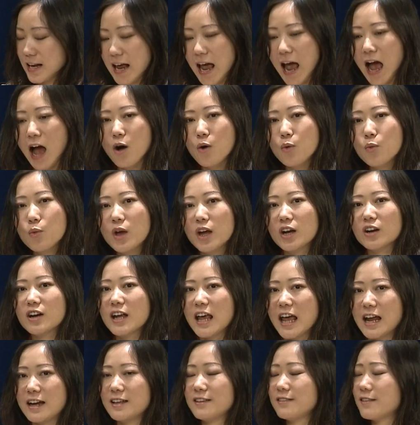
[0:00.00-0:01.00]
how we are
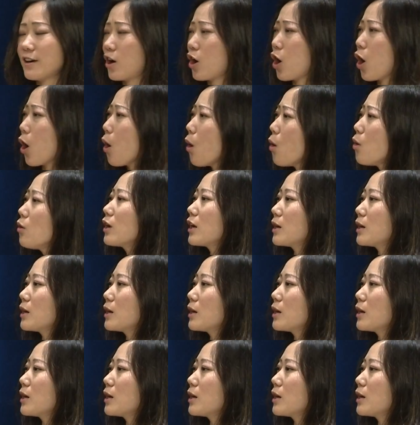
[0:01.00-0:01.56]
getting the whole